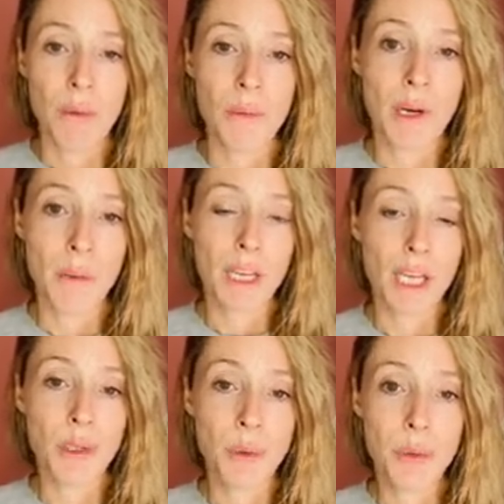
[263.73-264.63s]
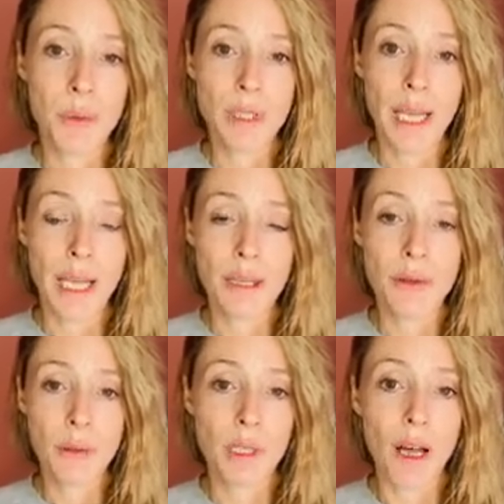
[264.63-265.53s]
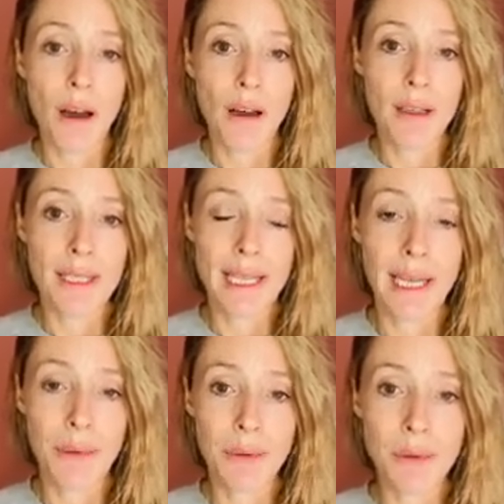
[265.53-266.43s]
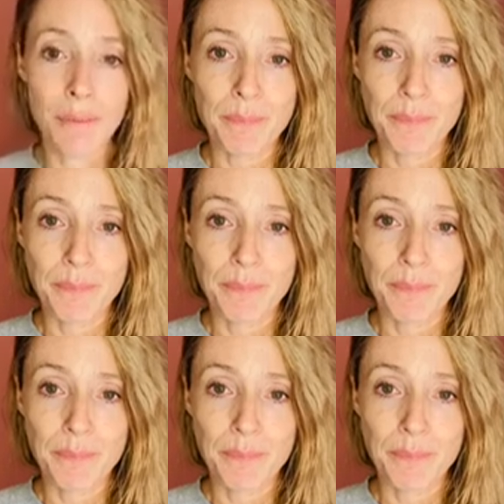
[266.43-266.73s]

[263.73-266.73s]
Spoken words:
We might make an ooh sound or an ah sound.